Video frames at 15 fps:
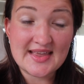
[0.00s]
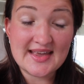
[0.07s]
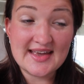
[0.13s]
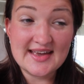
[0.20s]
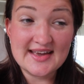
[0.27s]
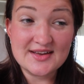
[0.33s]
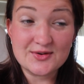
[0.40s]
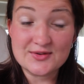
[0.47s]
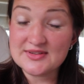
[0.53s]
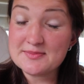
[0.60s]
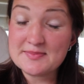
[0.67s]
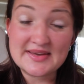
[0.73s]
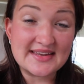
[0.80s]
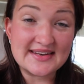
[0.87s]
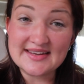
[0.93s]
And on the
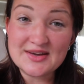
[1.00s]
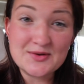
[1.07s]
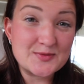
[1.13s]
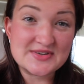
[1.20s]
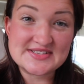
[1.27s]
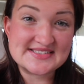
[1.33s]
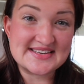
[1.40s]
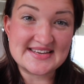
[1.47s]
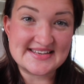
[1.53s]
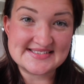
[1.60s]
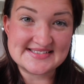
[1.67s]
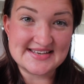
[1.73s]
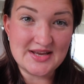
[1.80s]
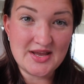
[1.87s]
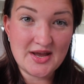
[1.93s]
beginning it wasn't
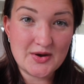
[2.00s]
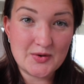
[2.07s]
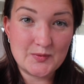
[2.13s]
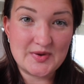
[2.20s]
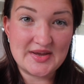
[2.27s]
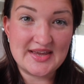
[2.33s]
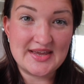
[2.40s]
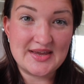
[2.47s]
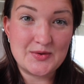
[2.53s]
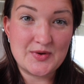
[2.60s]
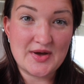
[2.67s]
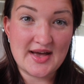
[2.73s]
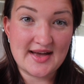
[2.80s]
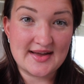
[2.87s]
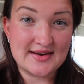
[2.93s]
easy. We
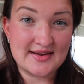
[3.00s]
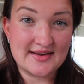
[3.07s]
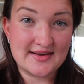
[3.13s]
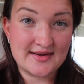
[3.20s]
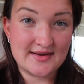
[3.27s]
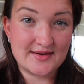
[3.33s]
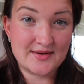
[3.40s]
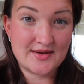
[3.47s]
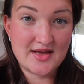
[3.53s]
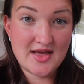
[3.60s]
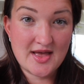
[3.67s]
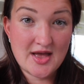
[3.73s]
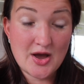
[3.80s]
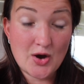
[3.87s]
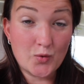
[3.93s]
had a
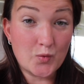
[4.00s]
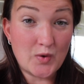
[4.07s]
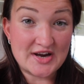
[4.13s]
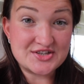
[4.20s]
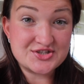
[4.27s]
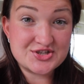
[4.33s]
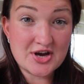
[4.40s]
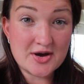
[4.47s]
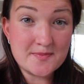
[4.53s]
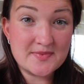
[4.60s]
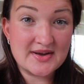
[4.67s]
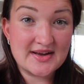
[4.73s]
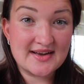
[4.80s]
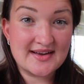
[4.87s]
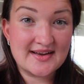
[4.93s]
wine shop,
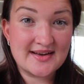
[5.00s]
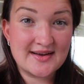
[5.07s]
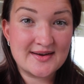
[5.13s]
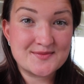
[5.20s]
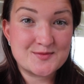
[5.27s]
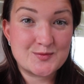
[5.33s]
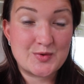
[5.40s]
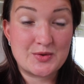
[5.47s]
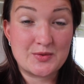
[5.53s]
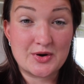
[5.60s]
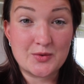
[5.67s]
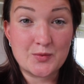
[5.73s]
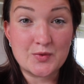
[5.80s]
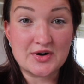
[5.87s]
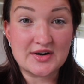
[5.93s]
we
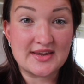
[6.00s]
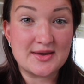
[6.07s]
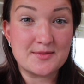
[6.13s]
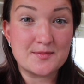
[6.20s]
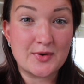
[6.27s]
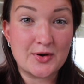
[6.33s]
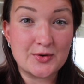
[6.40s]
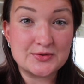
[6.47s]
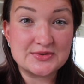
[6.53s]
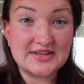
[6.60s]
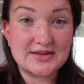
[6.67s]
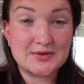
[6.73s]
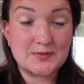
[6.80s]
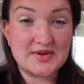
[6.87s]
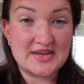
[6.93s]
were working both,
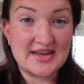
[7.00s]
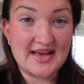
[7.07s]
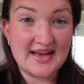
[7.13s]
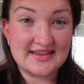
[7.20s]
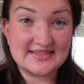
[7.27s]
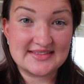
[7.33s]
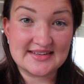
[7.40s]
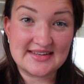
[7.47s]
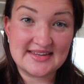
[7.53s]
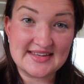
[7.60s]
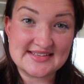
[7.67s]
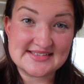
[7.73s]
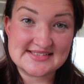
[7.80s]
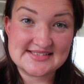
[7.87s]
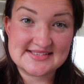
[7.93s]
and we had the
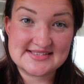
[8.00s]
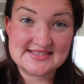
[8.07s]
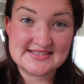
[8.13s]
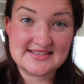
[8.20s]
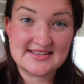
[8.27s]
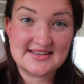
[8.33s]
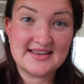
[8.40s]
kids